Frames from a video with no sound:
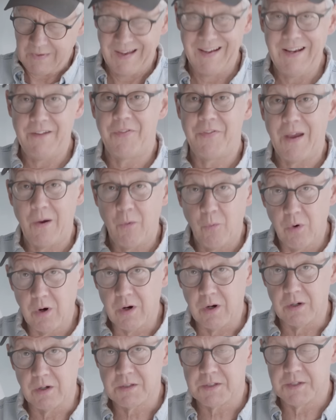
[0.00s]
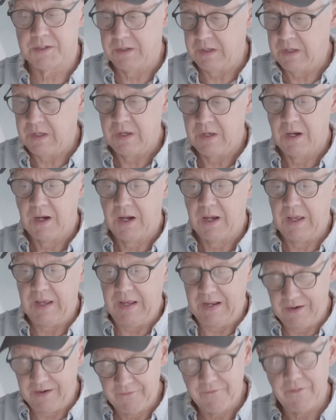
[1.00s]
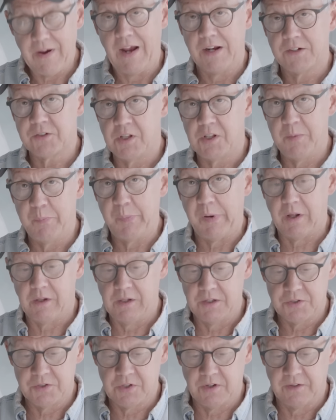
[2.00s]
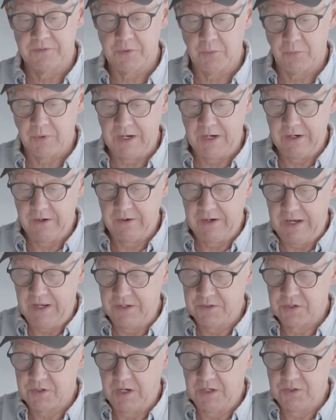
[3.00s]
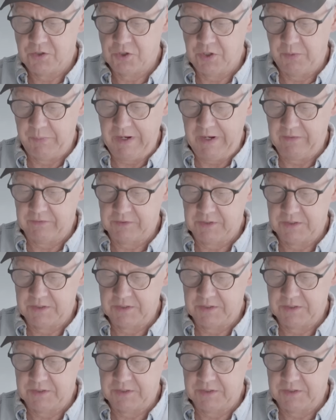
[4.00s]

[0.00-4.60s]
And if that worked, and I've actually polished off the wire edge, I should be able